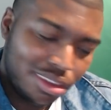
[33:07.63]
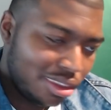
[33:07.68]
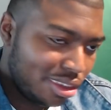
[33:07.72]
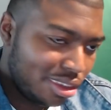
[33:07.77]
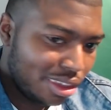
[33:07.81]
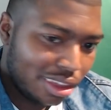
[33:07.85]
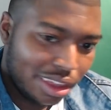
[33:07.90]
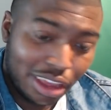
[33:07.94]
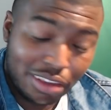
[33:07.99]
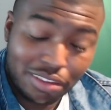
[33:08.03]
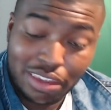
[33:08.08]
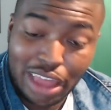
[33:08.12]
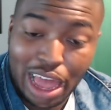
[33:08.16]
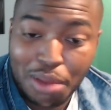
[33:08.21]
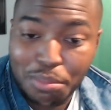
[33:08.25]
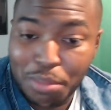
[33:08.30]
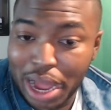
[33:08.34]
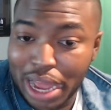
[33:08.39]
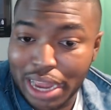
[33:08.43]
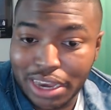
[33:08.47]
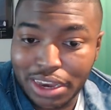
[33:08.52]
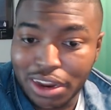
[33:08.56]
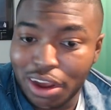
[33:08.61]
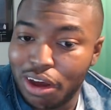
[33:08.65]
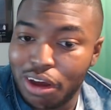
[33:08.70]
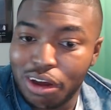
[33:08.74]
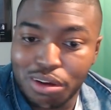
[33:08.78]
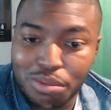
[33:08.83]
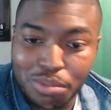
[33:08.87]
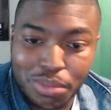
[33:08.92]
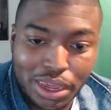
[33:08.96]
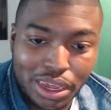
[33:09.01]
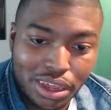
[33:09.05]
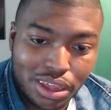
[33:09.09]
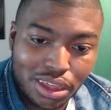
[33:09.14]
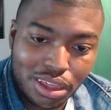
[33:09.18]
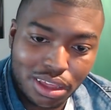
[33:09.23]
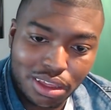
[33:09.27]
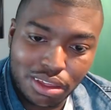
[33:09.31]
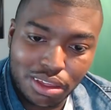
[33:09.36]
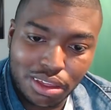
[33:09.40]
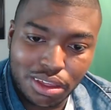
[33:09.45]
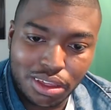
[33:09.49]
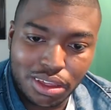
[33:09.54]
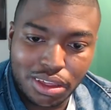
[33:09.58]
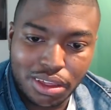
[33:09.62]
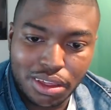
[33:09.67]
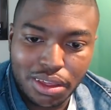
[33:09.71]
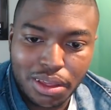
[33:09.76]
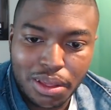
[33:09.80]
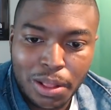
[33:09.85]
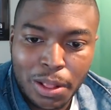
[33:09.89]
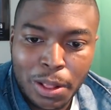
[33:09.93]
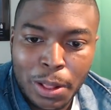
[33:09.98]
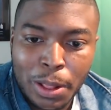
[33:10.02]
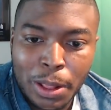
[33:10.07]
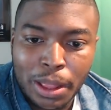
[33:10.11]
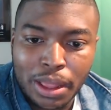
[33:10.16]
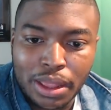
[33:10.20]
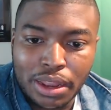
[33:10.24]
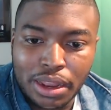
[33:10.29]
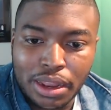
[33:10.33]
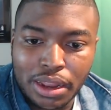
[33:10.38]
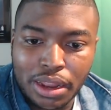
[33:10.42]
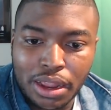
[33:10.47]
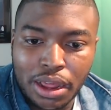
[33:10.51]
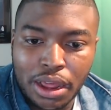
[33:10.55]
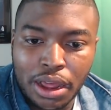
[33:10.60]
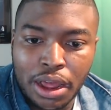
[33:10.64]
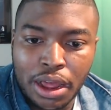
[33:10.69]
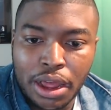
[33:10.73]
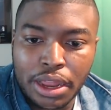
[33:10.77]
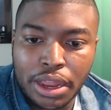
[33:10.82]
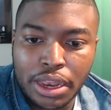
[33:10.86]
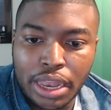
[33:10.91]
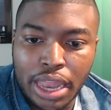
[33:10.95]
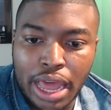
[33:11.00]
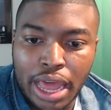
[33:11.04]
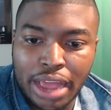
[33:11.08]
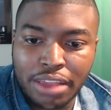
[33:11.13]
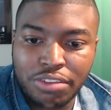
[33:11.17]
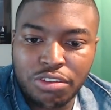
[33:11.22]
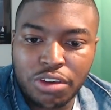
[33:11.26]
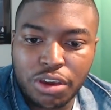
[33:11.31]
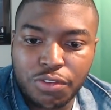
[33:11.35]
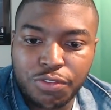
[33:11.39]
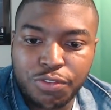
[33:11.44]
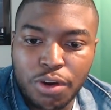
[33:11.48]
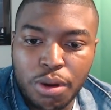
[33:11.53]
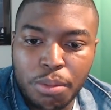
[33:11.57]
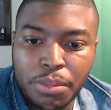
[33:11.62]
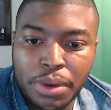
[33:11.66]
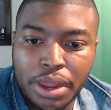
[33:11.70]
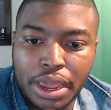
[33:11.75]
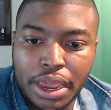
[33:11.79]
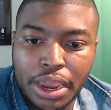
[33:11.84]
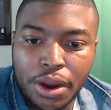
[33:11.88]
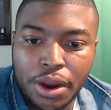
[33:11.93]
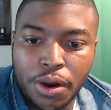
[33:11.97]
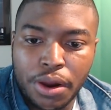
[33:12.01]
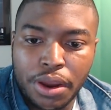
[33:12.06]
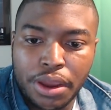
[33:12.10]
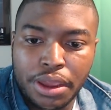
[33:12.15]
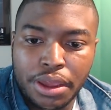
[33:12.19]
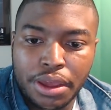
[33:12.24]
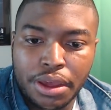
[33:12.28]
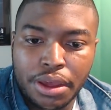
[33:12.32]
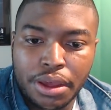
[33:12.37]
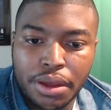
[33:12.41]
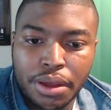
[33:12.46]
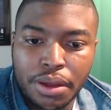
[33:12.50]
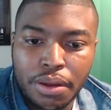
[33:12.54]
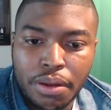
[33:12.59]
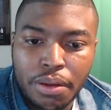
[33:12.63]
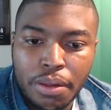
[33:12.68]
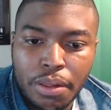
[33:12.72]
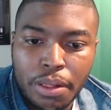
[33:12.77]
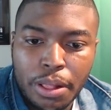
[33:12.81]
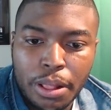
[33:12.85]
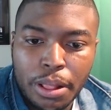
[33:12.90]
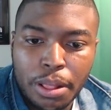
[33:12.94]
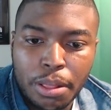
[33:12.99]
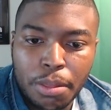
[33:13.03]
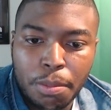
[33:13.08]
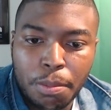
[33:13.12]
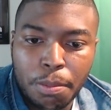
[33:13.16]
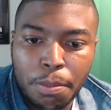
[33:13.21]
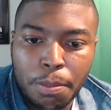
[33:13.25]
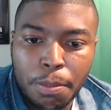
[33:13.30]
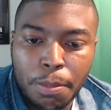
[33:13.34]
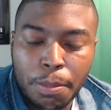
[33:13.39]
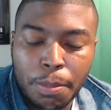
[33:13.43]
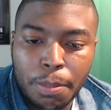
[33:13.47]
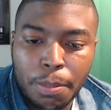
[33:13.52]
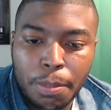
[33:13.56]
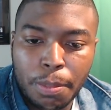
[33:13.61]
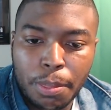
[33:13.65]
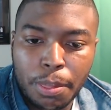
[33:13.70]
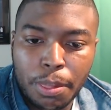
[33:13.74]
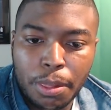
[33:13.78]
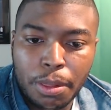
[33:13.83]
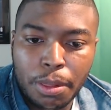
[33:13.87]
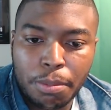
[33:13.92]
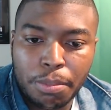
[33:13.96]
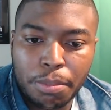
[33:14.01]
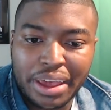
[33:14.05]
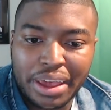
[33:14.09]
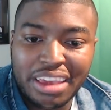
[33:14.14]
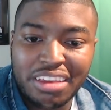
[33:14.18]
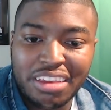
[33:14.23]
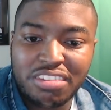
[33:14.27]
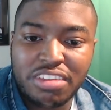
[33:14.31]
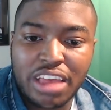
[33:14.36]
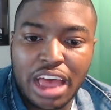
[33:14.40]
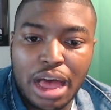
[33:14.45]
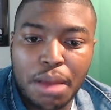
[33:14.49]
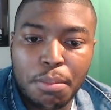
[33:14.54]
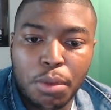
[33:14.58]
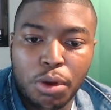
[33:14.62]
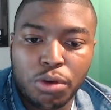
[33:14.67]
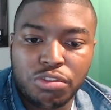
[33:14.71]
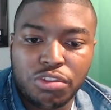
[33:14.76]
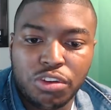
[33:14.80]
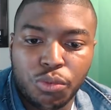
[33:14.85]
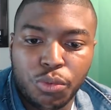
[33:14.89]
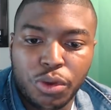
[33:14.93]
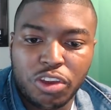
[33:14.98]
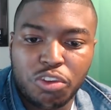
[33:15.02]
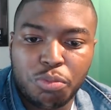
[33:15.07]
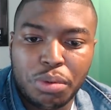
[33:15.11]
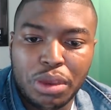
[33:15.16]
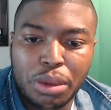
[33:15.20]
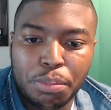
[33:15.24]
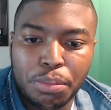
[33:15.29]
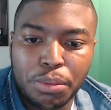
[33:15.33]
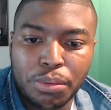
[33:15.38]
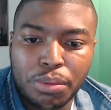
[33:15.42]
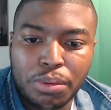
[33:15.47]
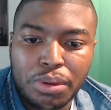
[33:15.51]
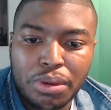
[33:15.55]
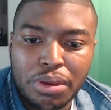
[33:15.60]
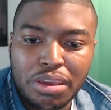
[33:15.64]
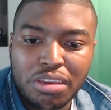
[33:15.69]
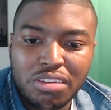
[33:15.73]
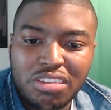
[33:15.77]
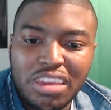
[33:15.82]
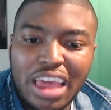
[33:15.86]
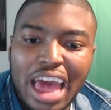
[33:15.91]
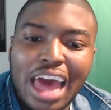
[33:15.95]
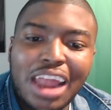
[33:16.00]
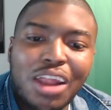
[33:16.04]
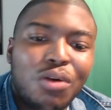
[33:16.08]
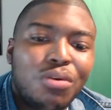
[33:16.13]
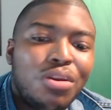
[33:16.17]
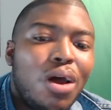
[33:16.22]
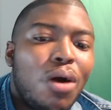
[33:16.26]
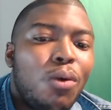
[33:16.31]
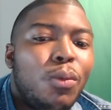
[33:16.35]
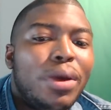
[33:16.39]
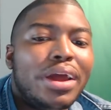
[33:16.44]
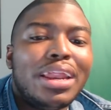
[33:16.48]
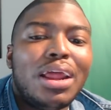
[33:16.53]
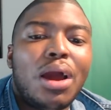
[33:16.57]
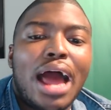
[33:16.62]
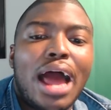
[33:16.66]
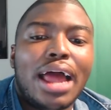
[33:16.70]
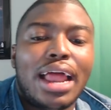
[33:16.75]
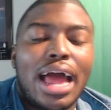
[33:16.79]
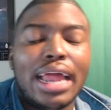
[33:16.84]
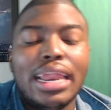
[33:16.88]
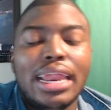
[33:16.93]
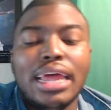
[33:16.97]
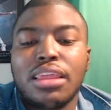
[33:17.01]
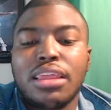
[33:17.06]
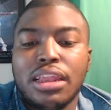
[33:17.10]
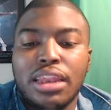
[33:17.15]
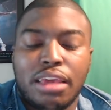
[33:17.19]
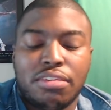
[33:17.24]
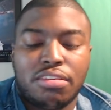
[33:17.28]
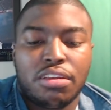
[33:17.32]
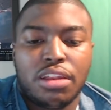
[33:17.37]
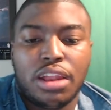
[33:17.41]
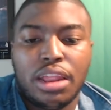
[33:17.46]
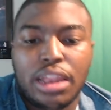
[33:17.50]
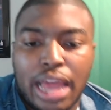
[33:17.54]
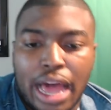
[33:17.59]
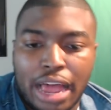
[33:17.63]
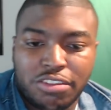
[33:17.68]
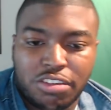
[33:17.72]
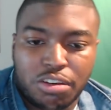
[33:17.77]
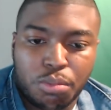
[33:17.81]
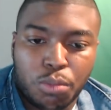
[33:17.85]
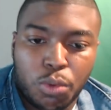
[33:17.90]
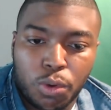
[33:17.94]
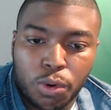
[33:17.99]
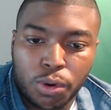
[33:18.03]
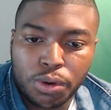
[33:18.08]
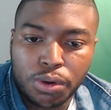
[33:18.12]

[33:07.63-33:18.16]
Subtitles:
It's not my dog, man. Logic from the area, but his side mostly rich people. See, I don't know. I need to listen to Logic more.